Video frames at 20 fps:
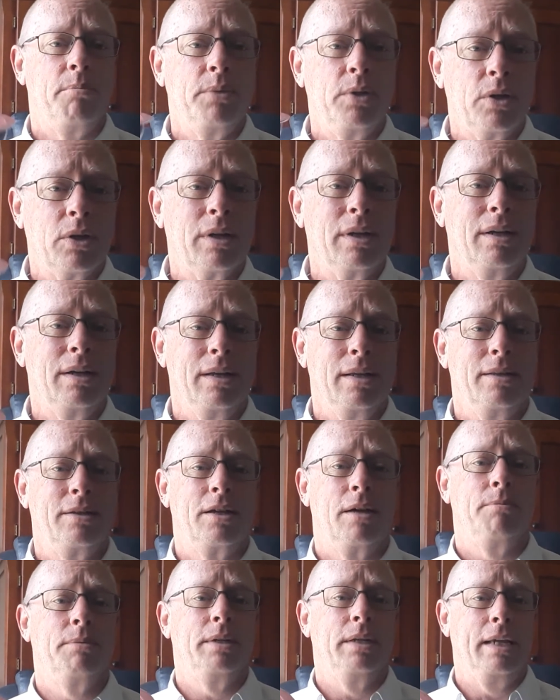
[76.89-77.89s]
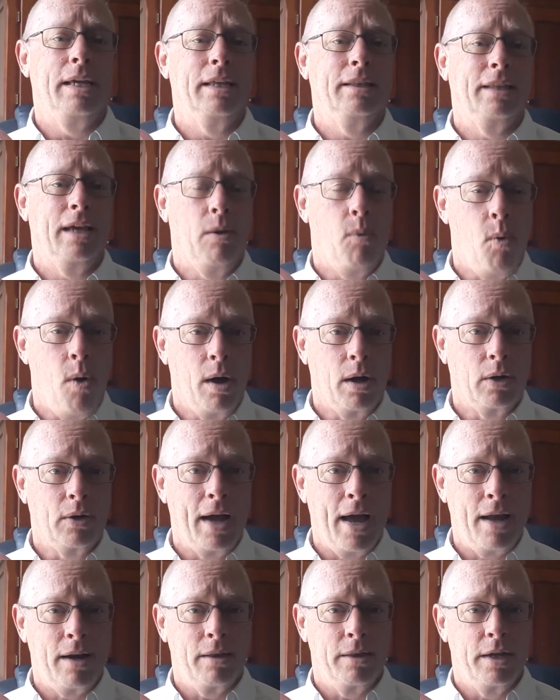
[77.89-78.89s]
You're going to need something to get that water
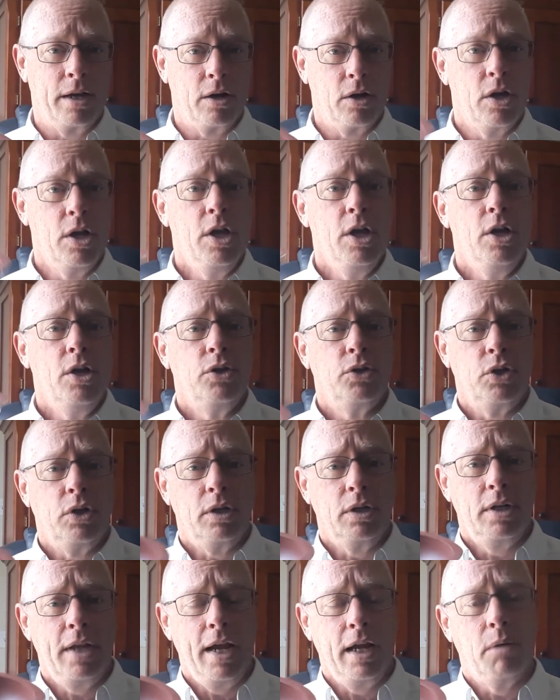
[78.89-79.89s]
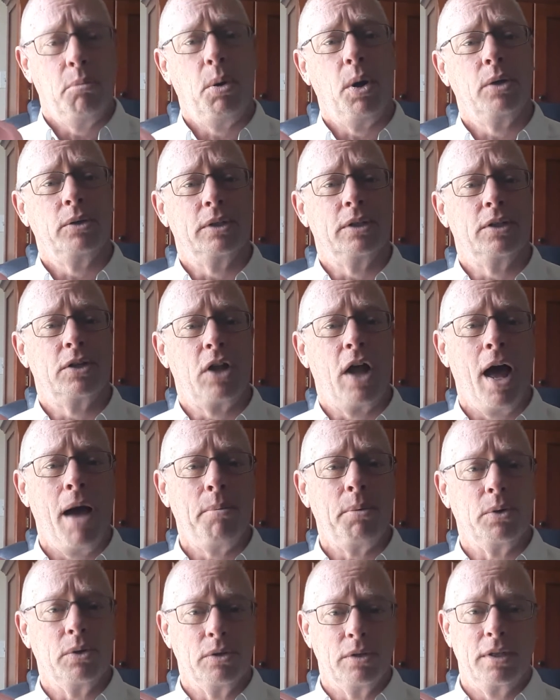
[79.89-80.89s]
out of there so you can take apart the
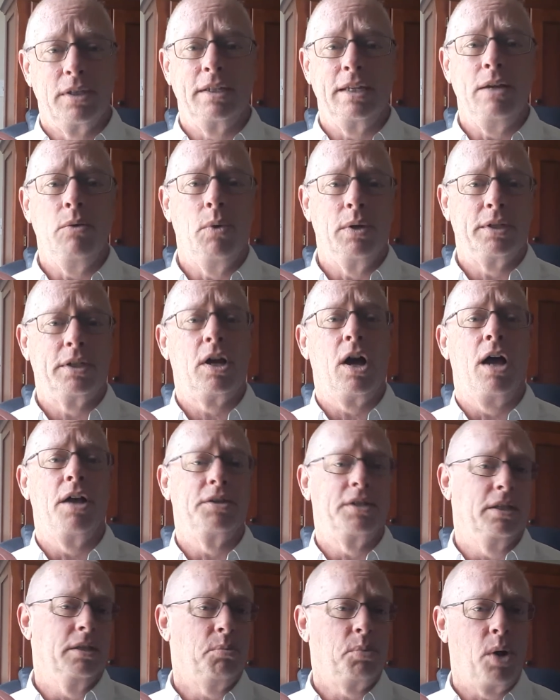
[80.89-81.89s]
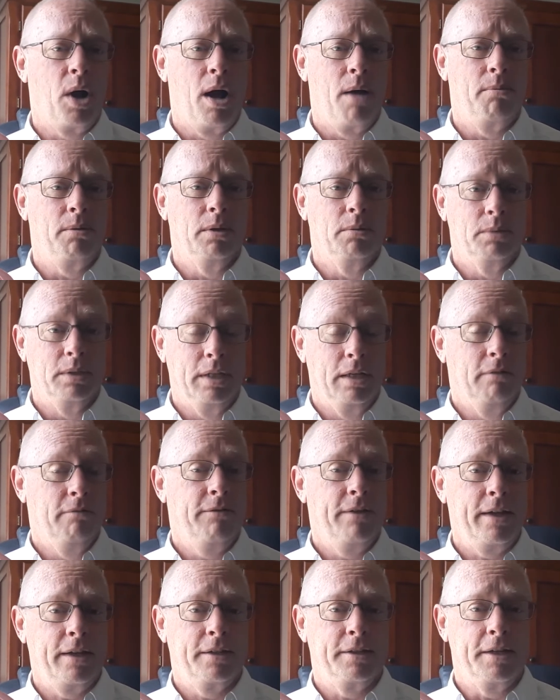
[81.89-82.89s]
stopper and see what's causing the problem and then
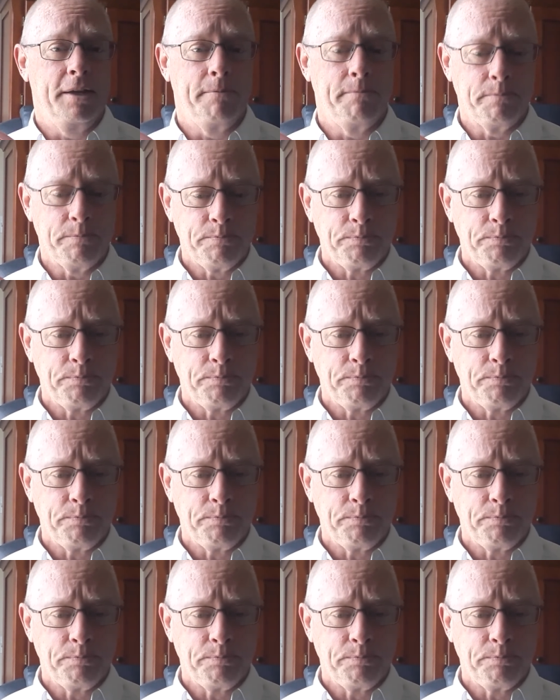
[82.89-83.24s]
fix it.